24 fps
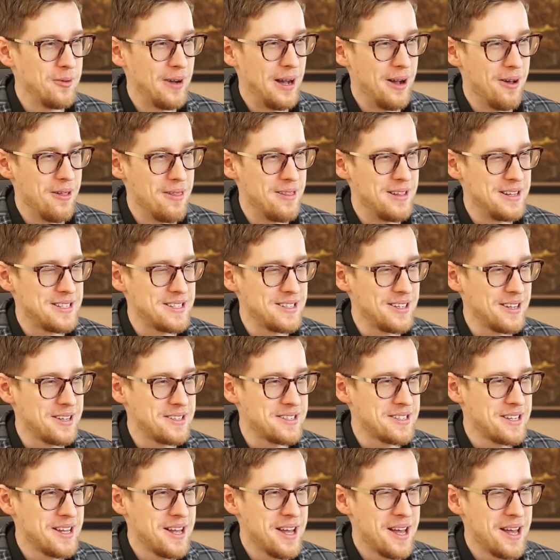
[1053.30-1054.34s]
Wow, this
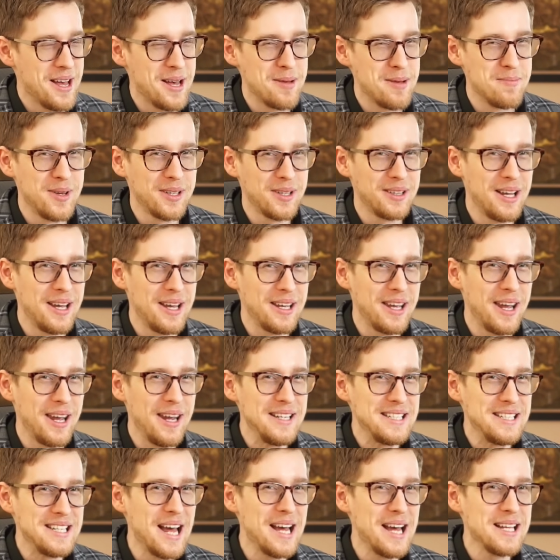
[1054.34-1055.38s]
looks a bit like
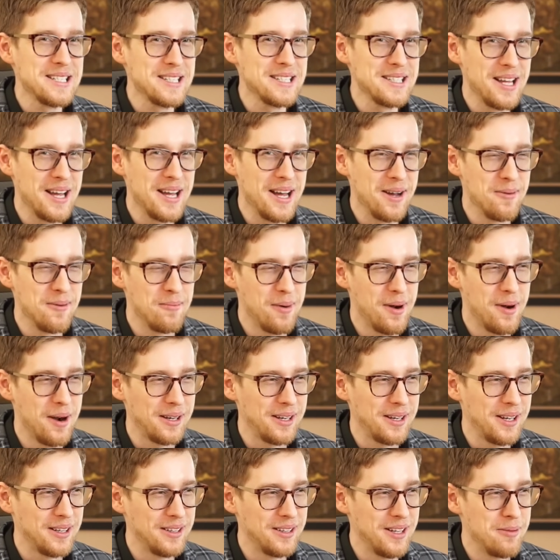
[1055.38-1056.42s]
a Tesla
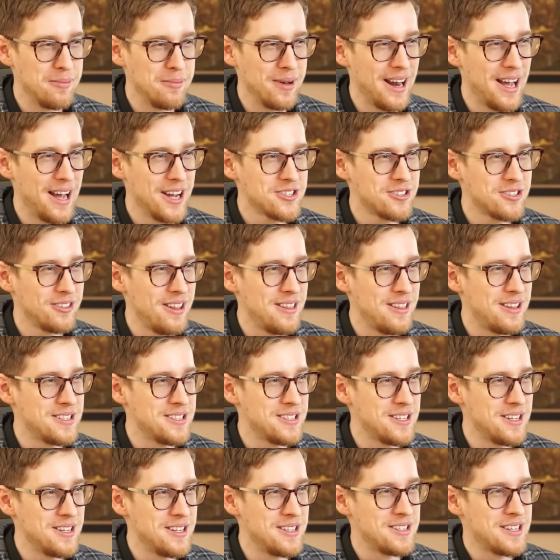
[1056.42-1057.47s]
parking lot, but actually
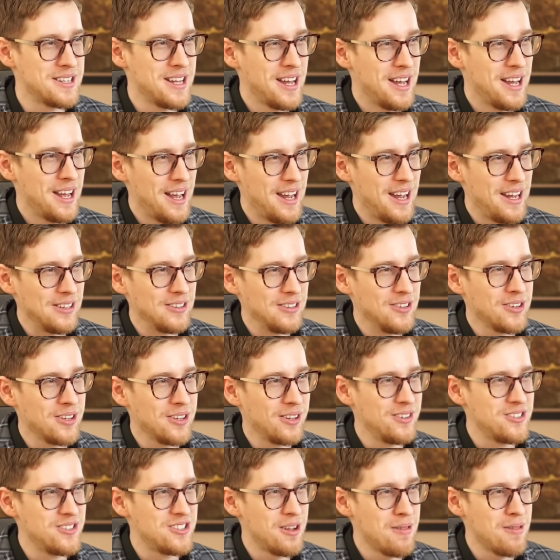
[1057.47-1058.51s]
this is a
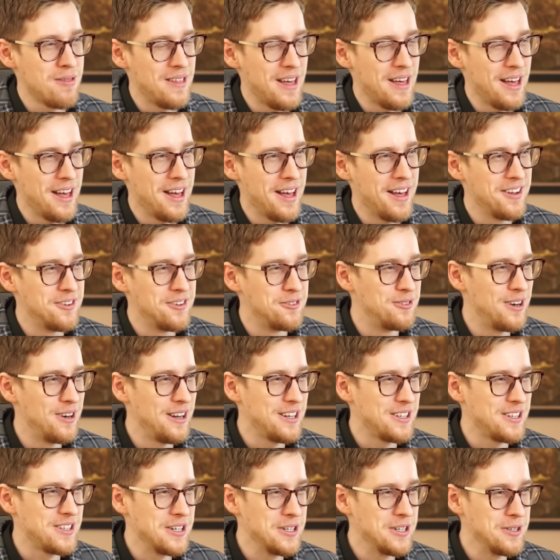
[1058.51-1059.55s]
local gym that
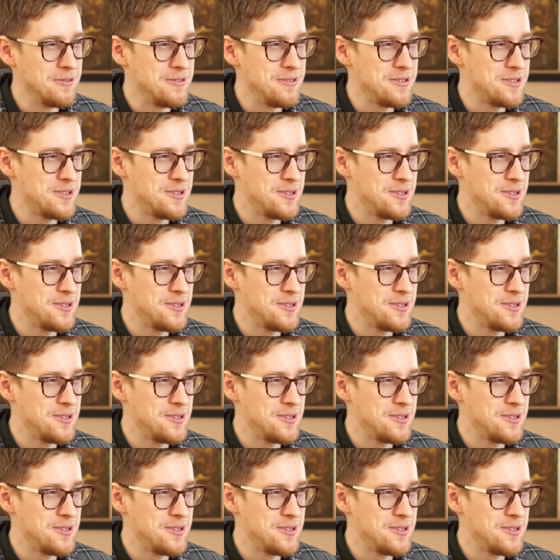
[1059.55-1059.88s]
Ray goes